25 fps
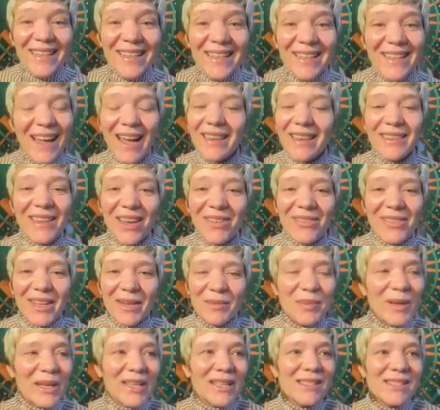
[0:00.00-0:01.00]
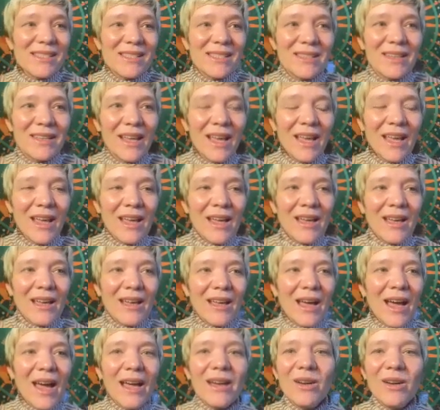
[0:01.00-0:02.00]
I love it, because
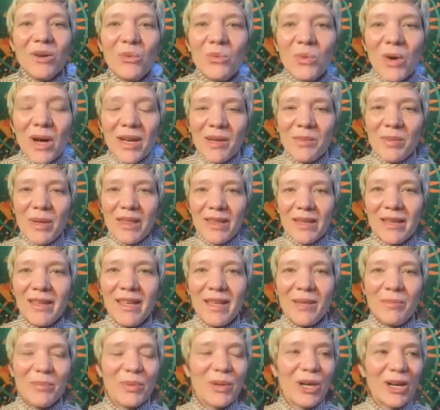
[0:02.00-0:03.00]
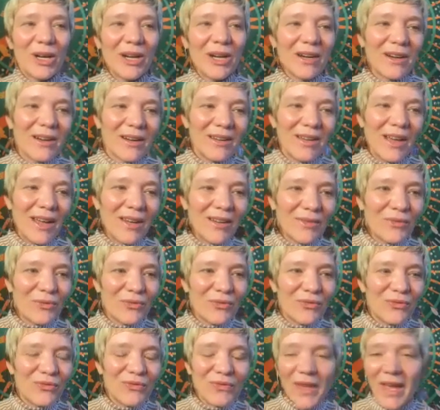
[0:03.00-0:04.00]
I don't want to be the keeper of
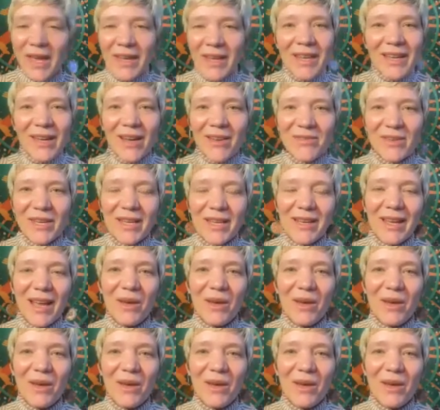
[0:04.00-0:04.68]
any of it.